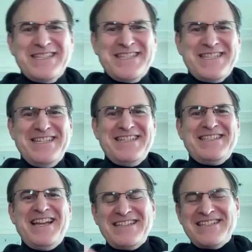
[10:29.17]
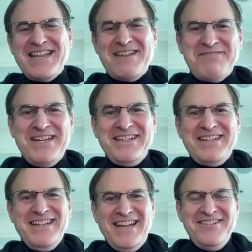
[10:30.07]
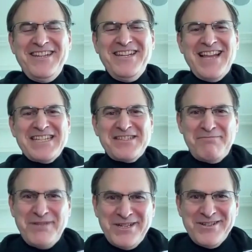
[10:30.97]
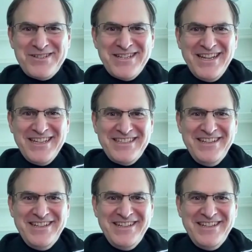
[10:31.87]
it's not a slam dunk, and you need lots of beers to